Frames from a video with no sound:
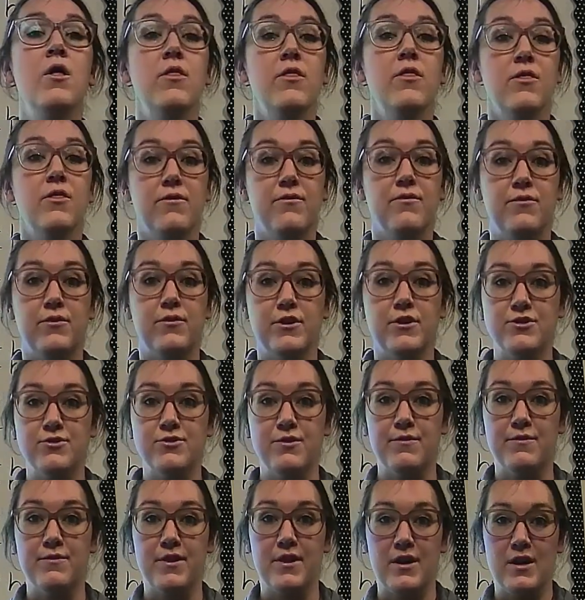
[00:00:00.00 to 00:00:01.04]
The first
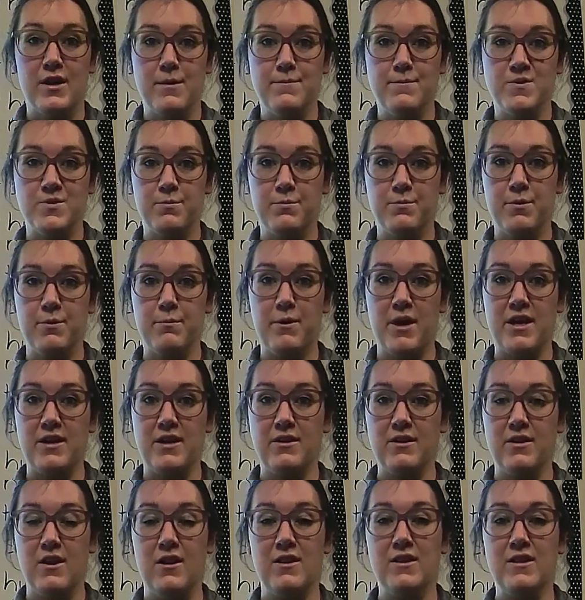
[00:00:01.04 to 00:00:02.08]
river that comes from the Bayan
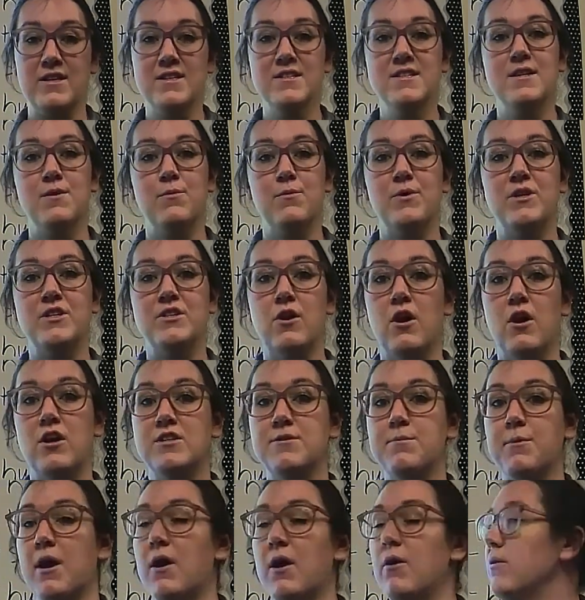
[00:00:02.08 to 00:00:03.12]
Kalas that we talked
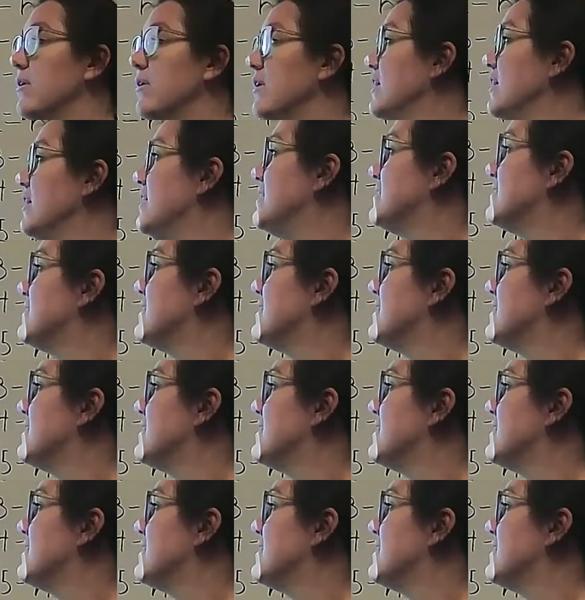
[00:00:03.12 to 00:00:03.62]
about is